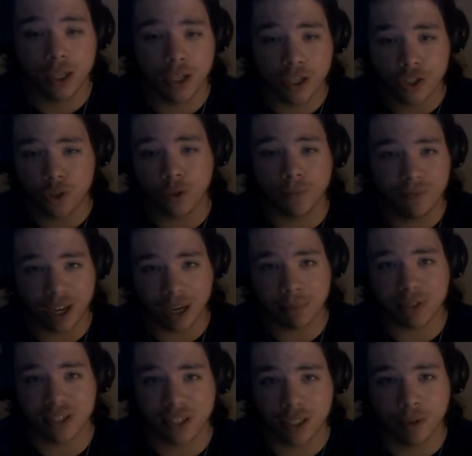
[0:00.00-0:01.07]
sort of type of
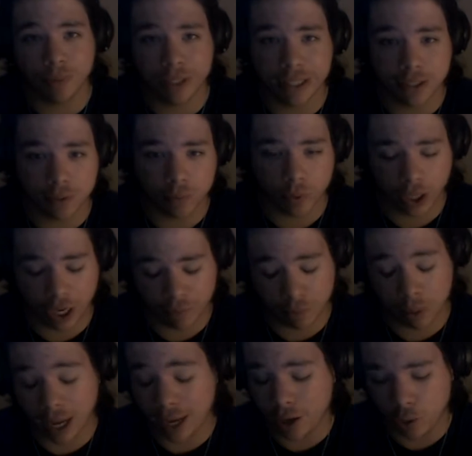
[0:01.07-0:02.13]
series or whatever.
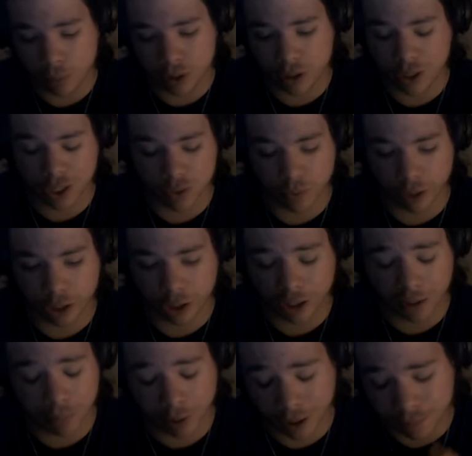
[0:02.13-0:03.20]
But I hope it does really
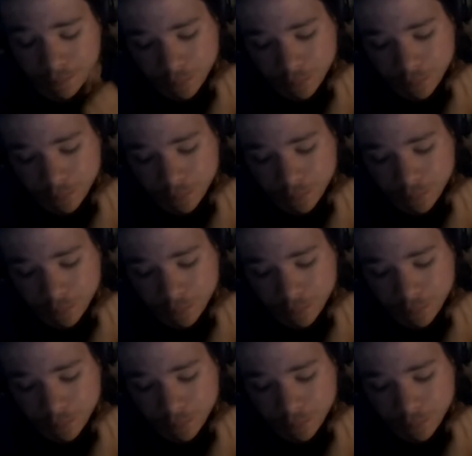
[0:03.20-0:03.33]
good. But